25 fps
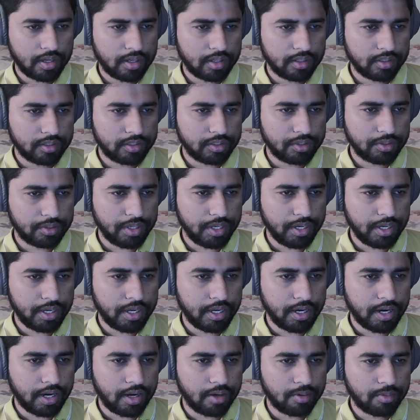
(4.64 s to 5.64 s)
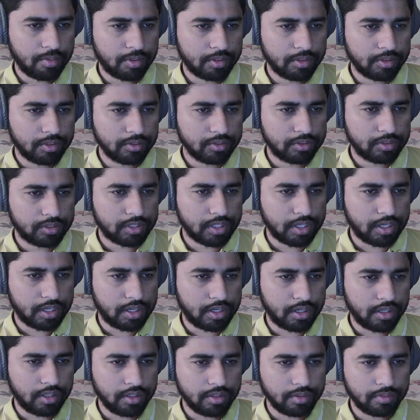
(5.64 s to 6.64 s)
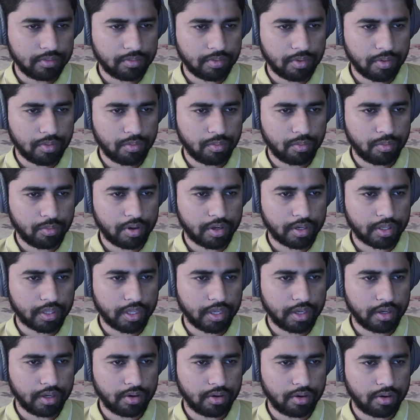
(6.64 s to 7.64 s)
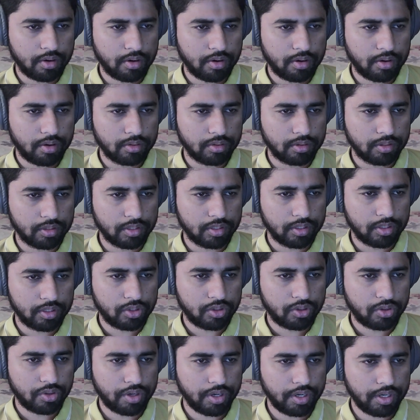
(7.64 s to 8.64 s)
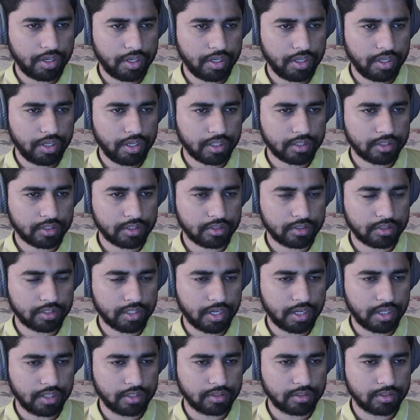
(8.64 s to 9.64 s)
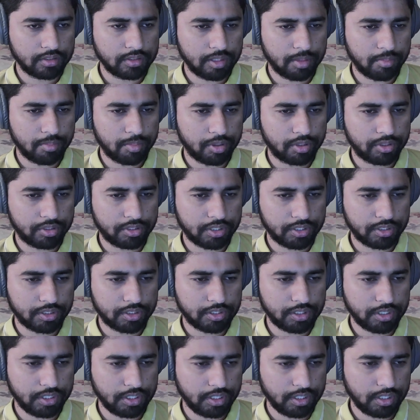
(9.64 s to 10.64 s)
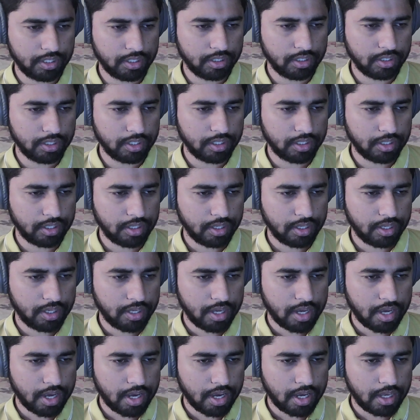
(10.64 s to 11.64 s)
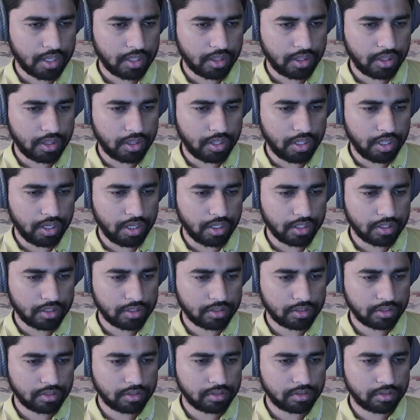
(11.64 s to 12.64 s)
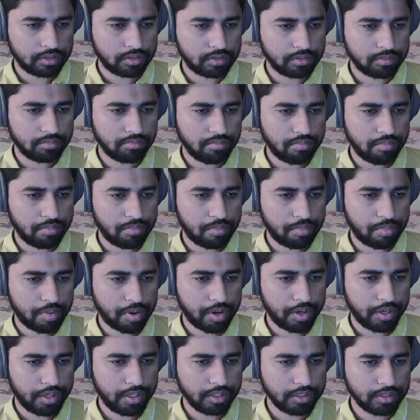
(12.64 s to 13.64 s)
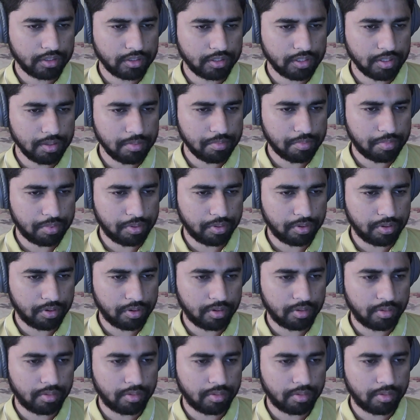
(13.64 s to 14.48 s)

Today I want to start working on 3D exercise number 16. This pretty simple